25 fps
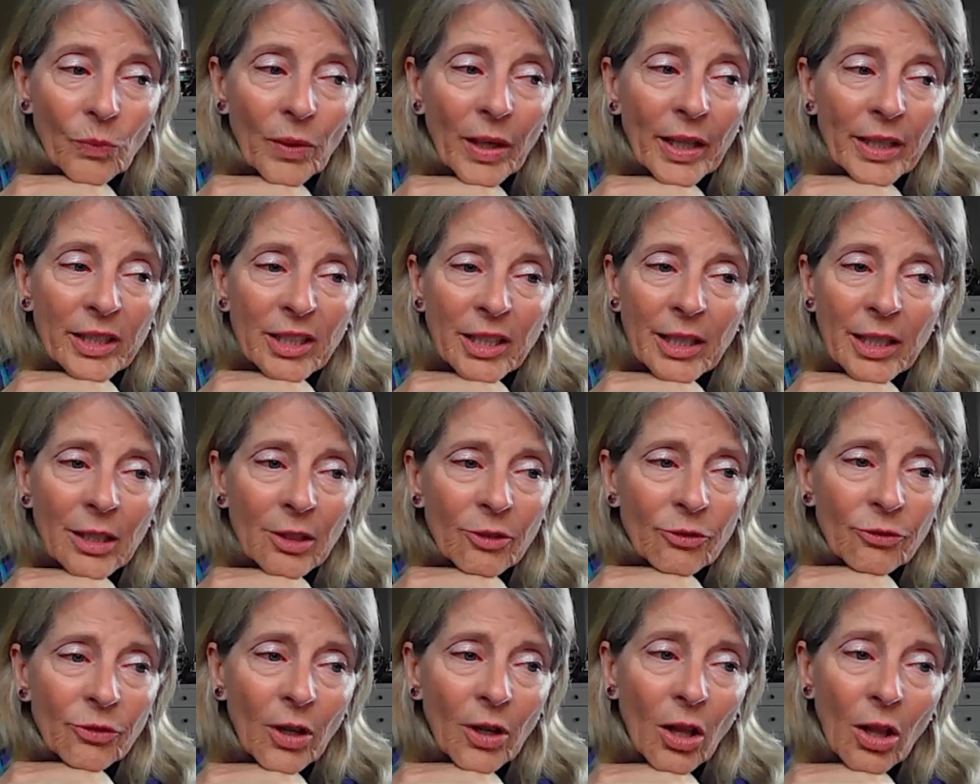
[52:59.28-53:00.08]
I'd kind
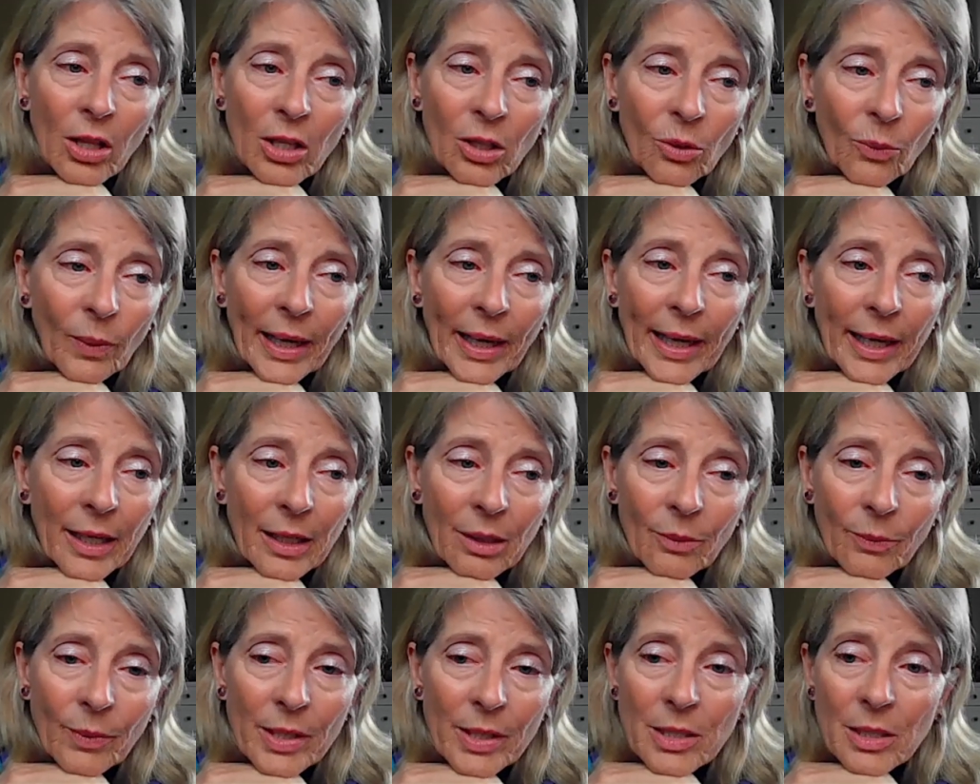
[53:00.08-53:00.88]
of fallen away and
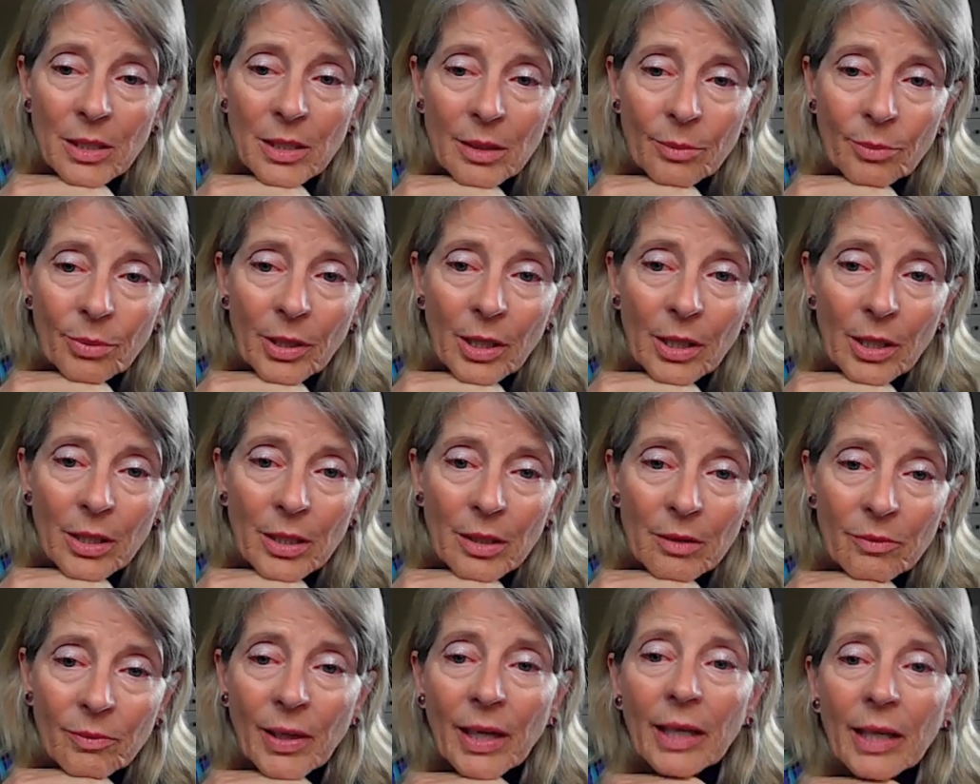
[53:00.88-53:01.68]
it wasn't a
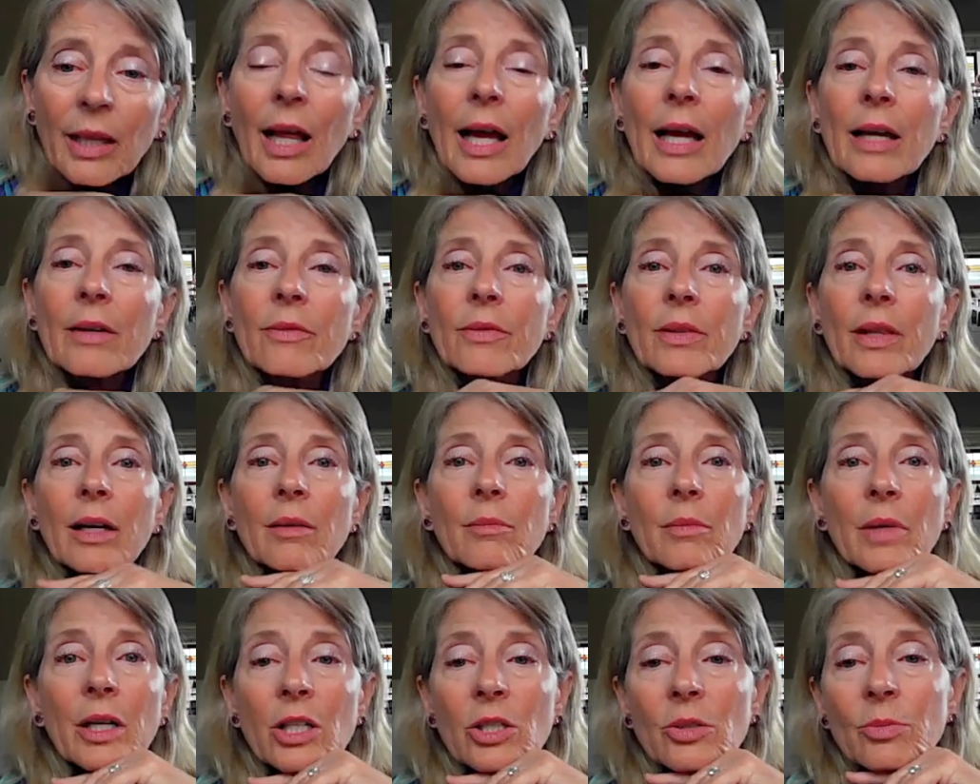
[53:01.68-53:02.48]
part of my life
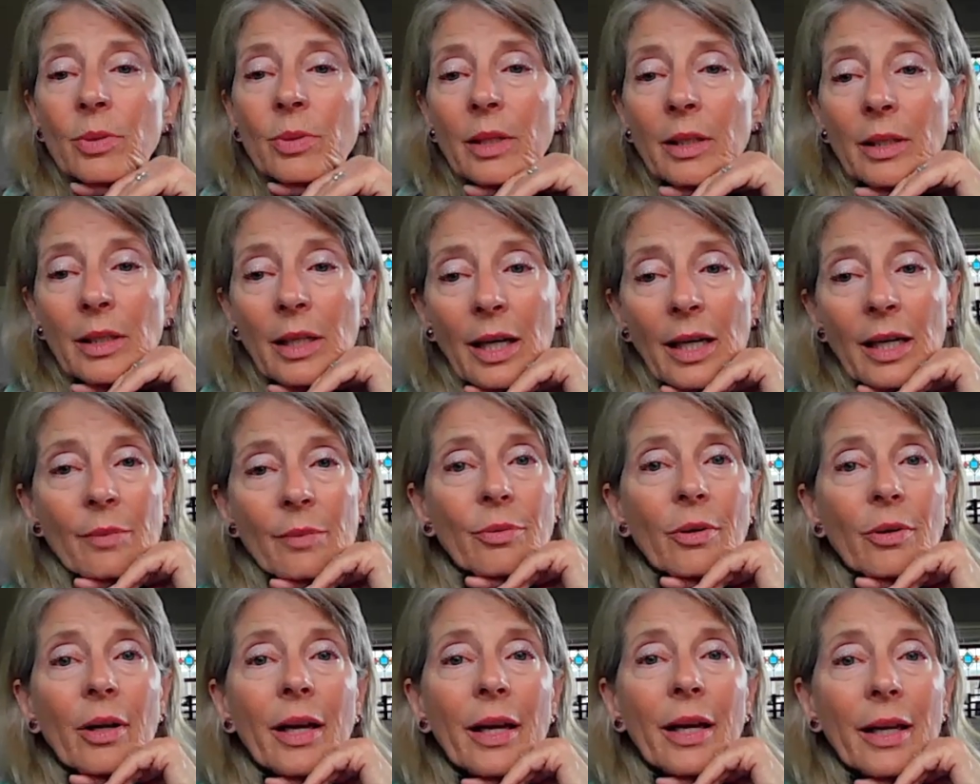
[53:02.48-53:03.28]
that much, but I
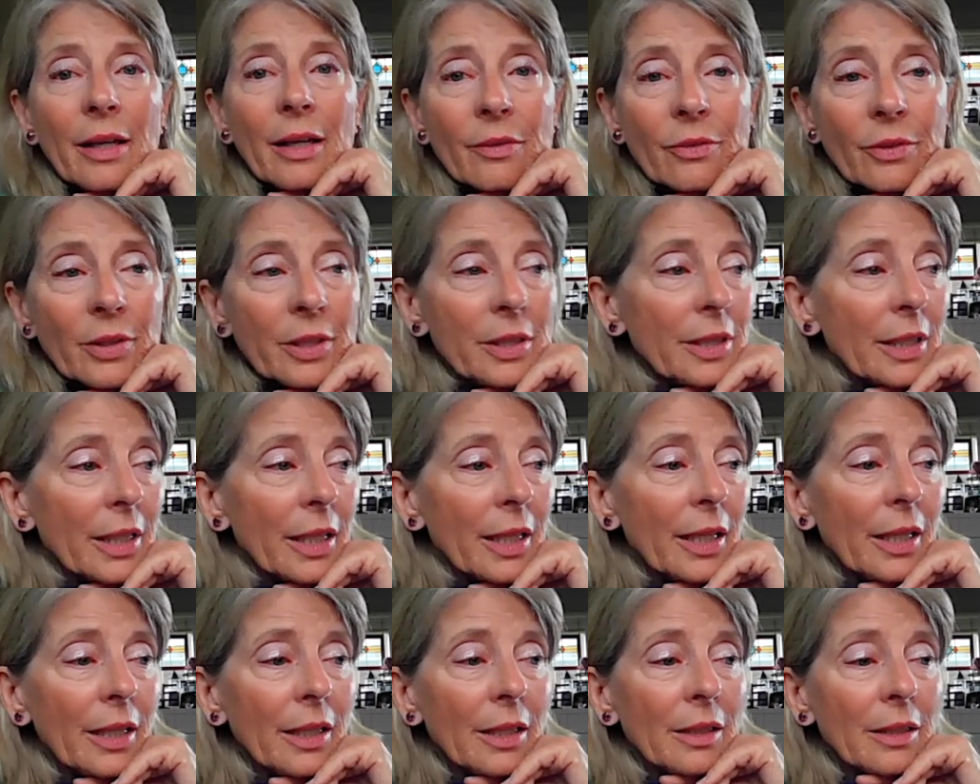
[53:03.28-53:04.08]
pray every
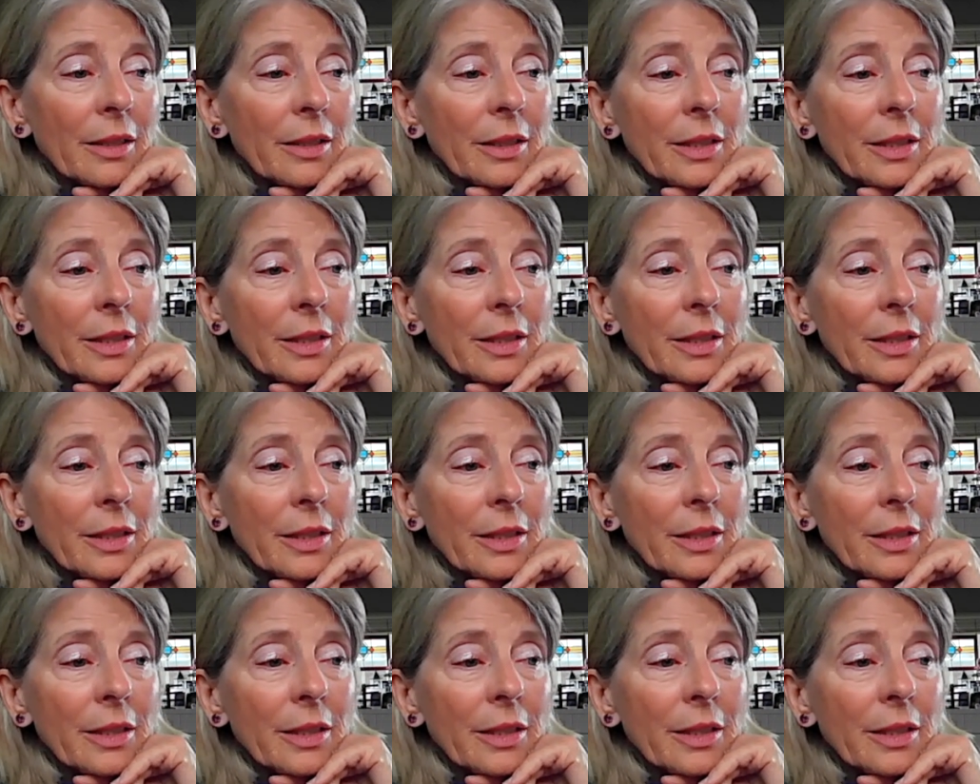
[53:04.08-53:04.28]
day.